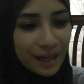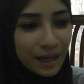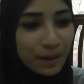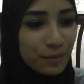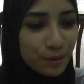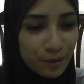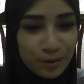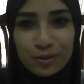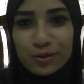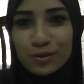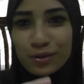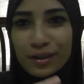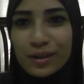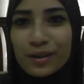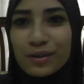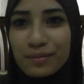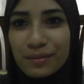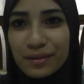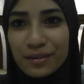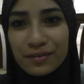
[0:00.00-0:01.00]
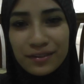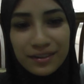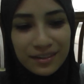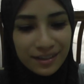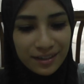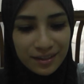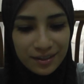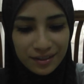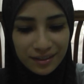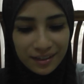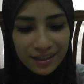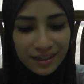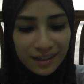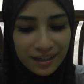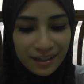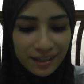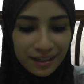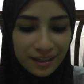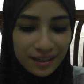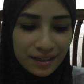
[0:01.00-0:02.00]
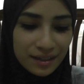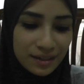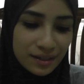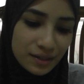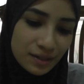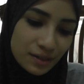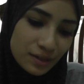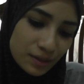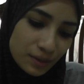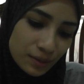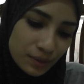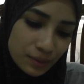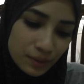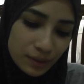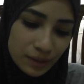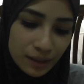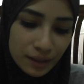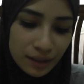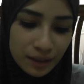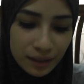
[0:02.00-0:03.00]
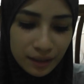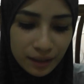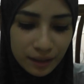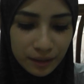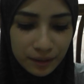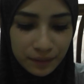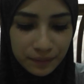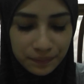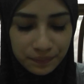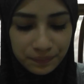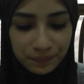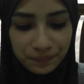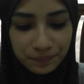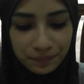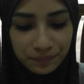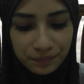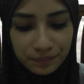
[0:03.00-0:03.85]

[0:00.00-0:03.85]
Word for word: I'm going to try it on my face actually so um,